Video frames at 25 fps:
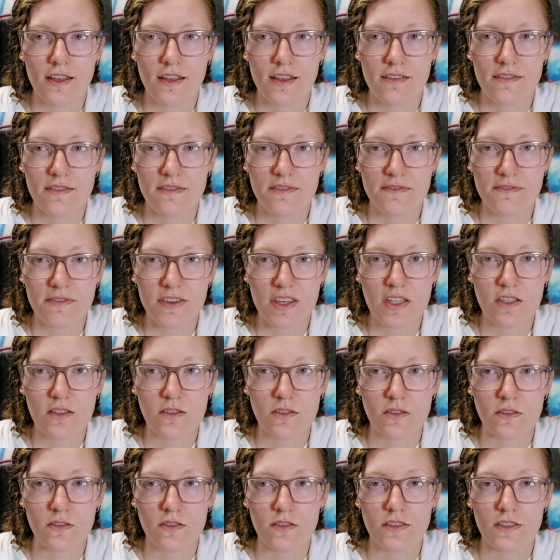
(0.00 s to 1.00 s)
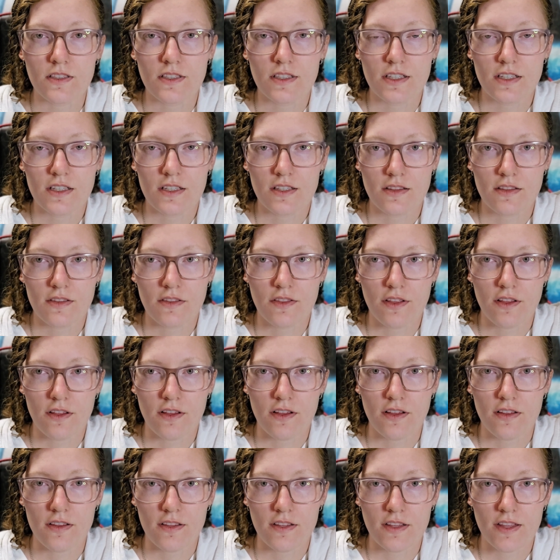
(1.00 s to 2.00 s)
feel
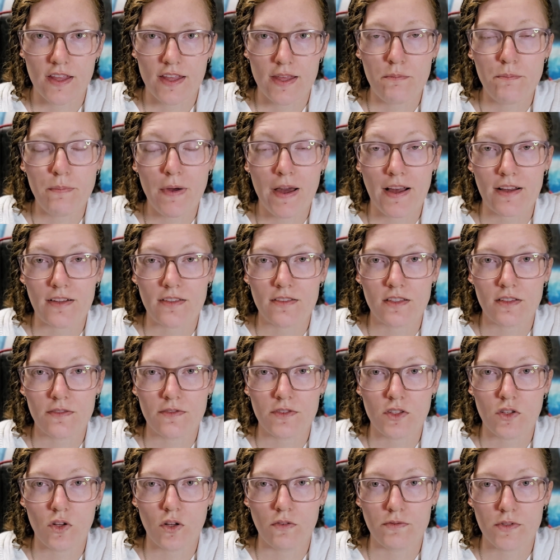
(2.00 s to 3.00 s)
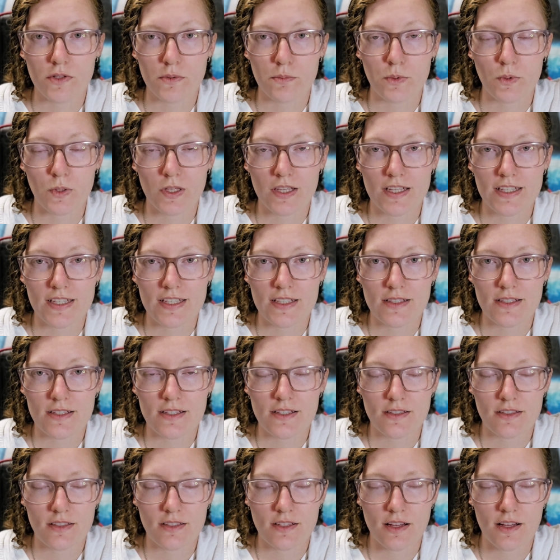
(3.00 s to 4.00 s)
the impacts of the nonverbal
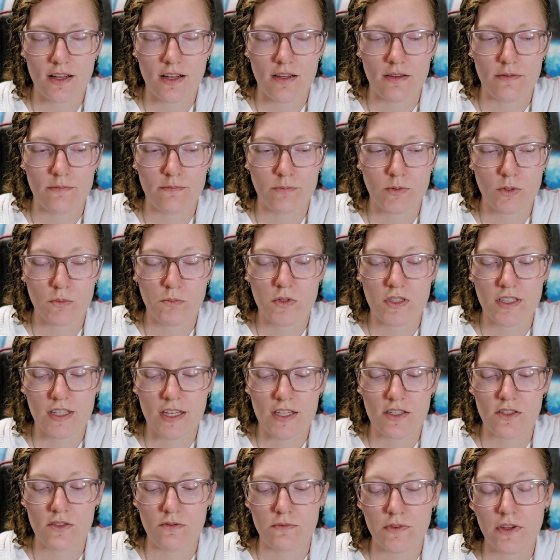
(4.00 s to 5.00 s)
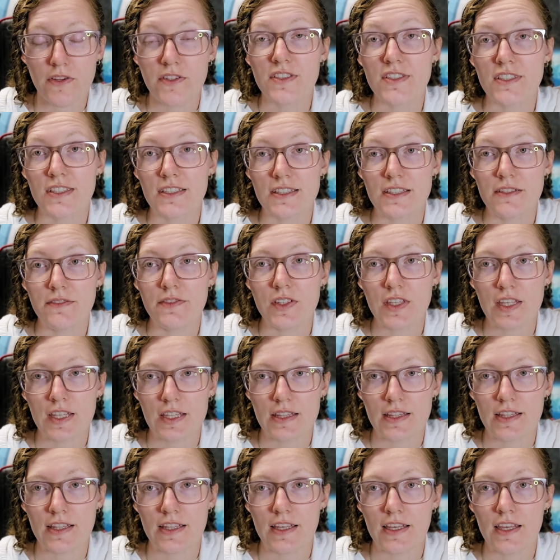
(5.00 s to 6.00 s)
communication very
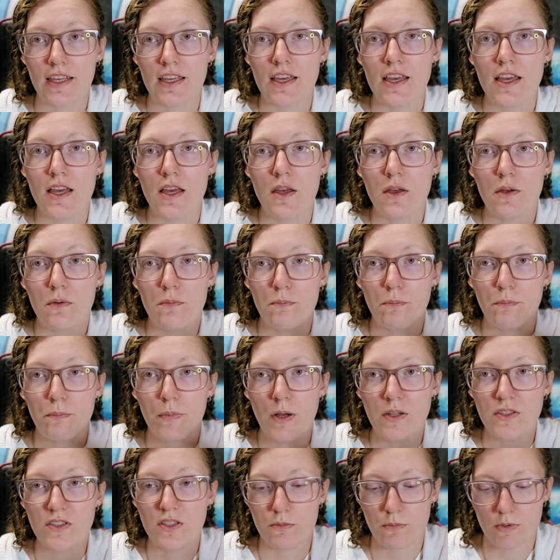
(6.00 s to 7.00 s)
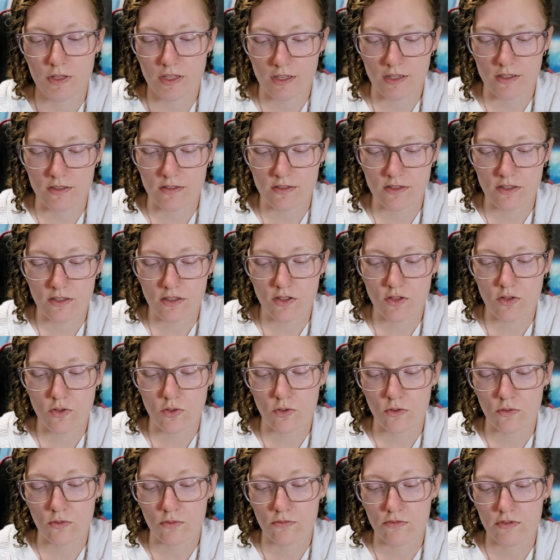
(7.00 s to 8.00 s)
significantly, partially because
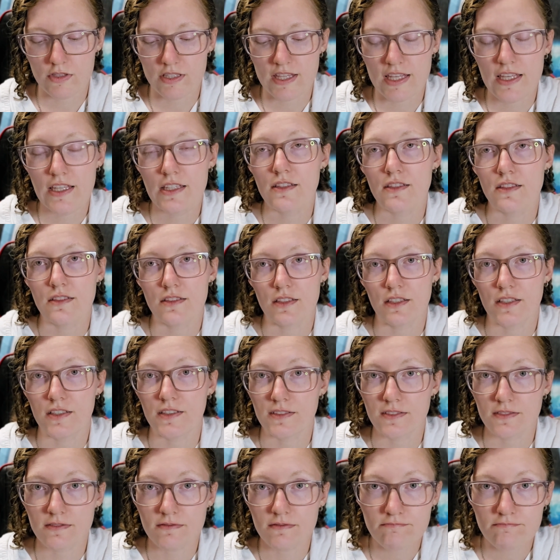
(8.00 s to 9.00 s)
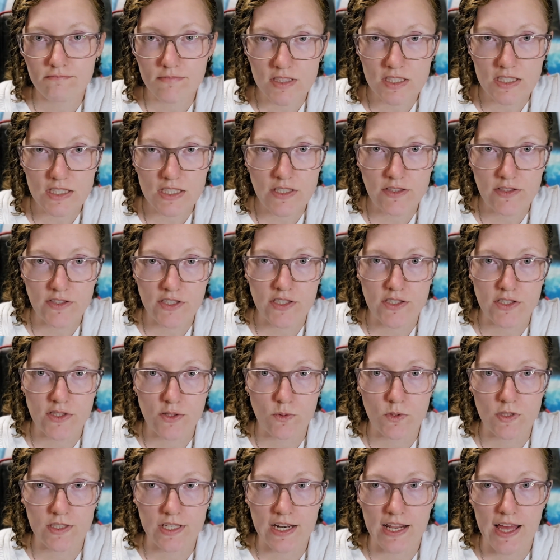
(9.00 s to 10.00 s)
you're within like 0 to
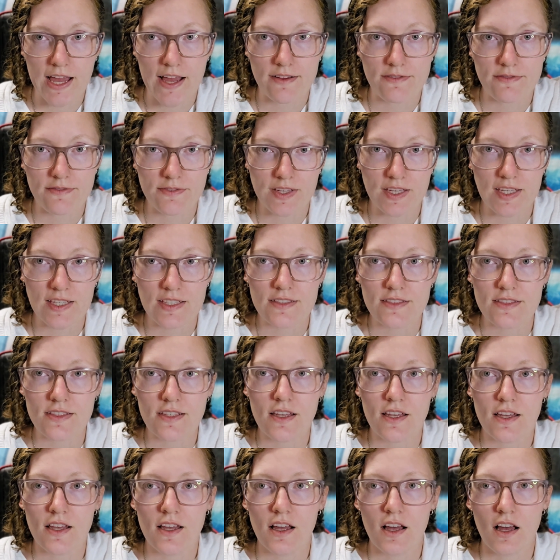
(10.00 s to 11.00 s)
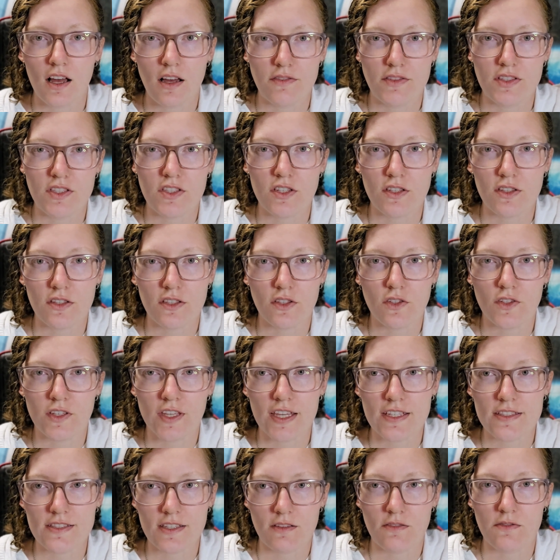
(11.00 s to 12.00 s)
1.5 feet of each other. You're
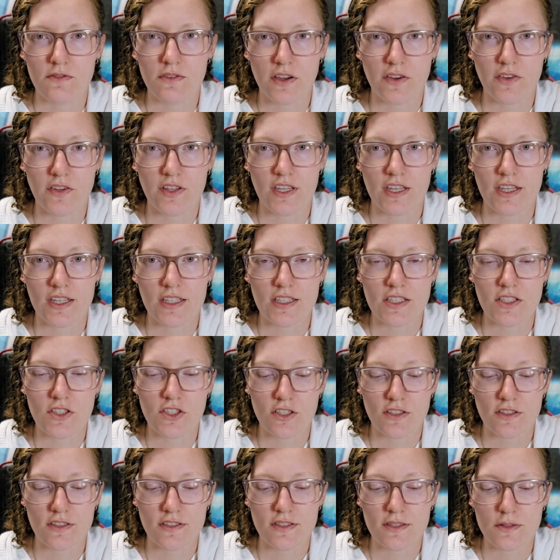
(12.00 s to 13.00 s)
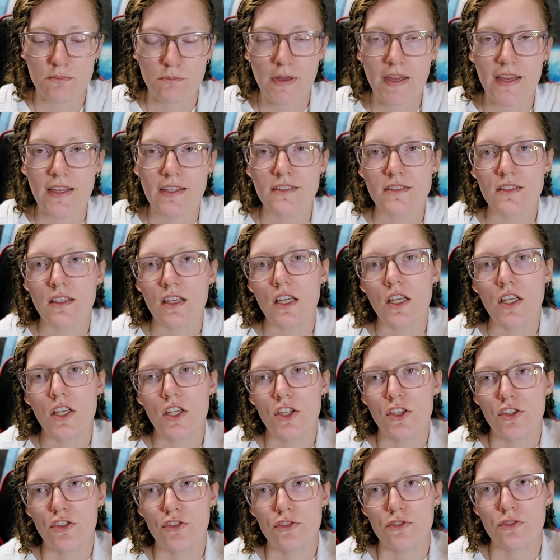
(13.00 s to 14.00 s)
getting very in each other's space,
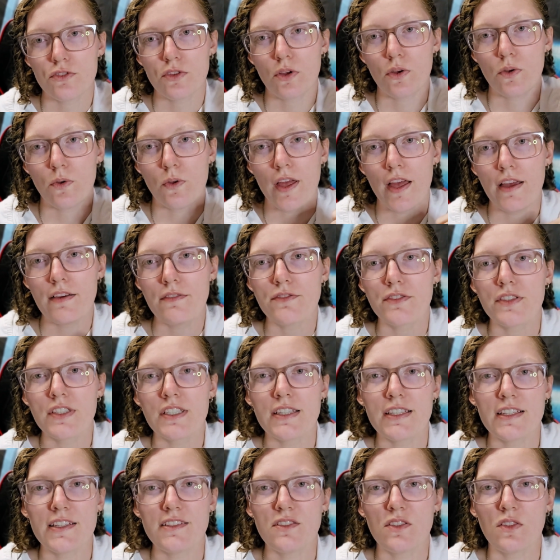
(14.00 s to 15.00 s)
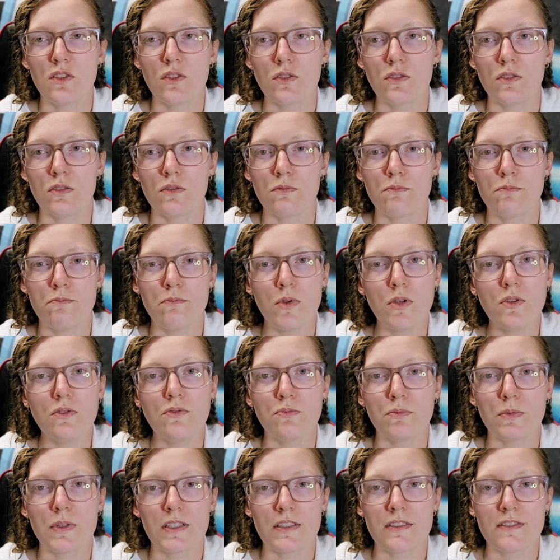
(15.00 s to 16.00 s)
so every little
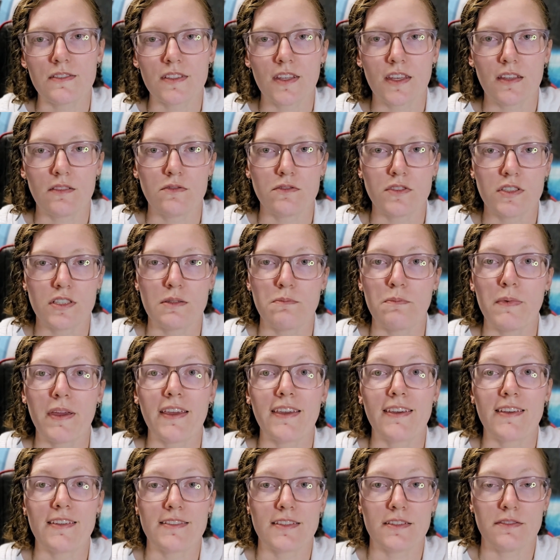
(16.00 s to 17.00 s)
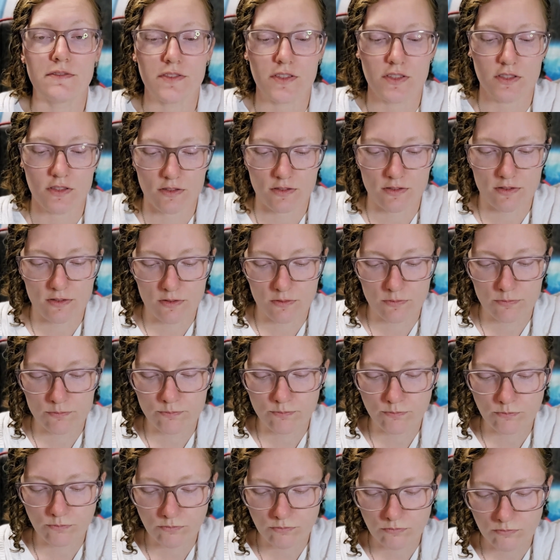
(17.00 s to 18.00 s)
movement can really make a difference.
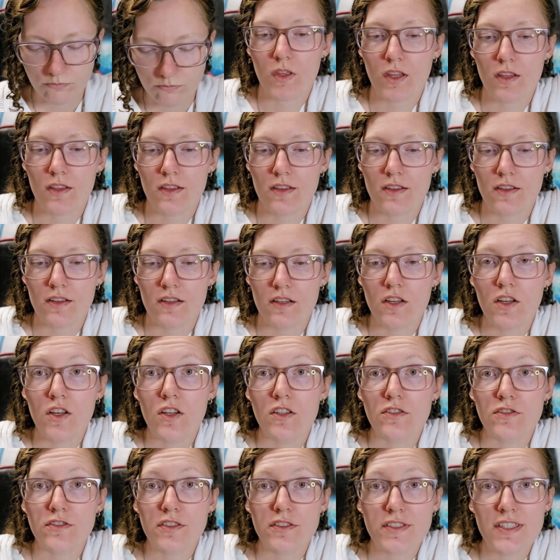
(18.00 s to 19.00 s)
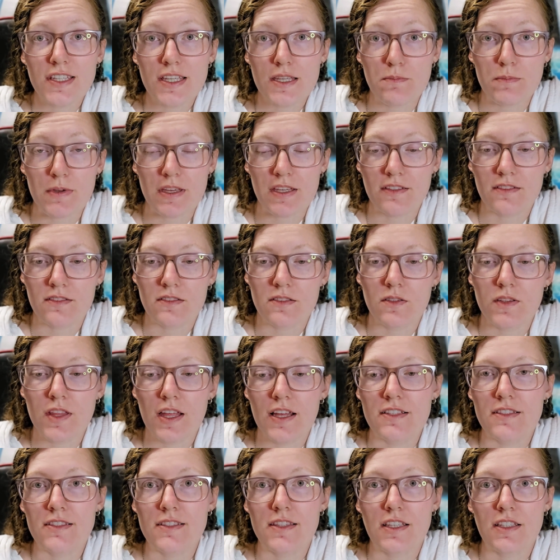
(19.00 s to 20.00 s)
Chronemics, so
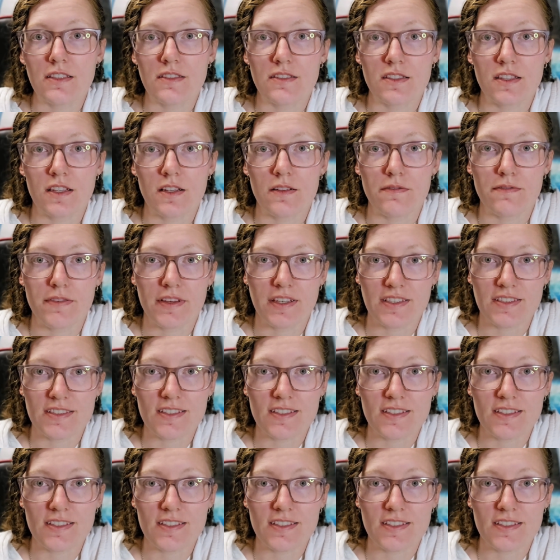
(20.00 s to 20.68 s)
that's things that affect